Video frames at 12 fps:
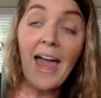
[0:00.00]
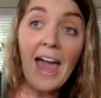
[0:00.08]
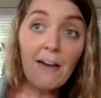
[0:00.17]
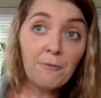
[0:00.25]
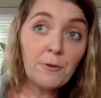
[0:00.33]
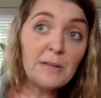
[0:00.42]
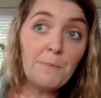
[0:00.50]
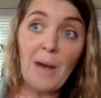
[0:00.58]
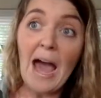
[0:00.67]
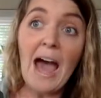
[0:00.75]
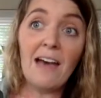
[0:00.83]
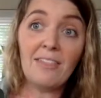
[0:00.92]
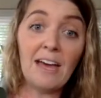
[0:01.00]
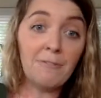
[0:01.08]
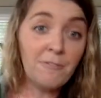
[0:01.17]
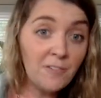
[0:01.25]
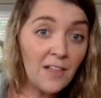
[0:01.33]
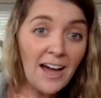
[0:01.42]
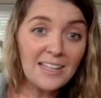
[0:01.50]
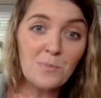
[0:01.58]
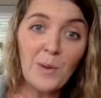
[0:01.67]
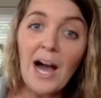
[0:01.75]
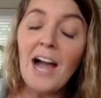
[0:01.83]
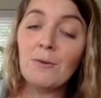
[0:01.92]
every bat that flies
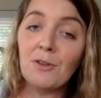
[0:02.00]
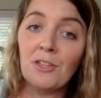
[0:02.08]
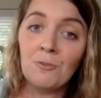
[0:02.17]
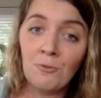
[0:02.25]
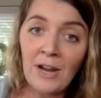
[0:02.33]
by within